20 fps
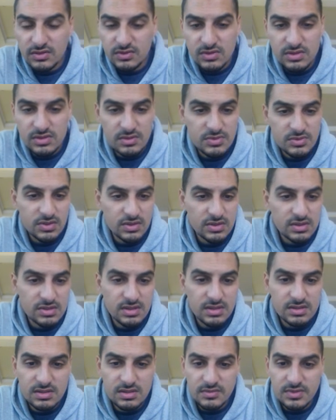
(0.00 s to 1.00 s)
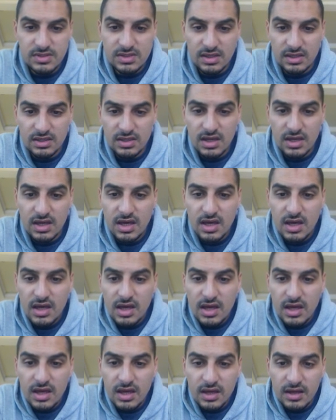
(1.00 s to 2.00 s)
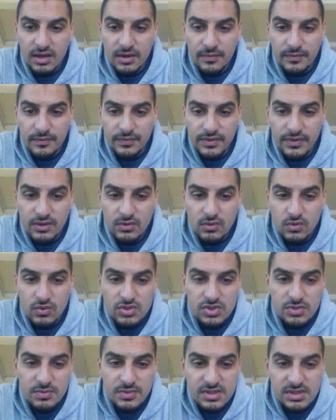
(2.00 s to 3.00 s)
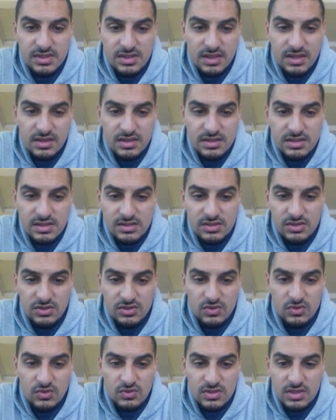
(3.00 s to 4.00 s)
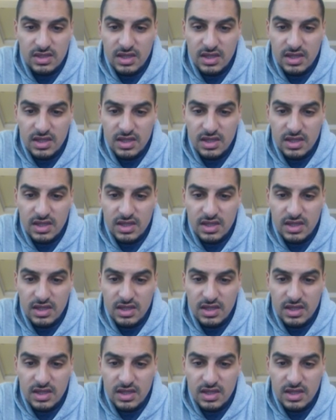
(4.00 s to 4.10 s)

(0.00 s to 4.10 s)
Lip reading: I'm sorry, it's a mistake. Which means that this is reduced,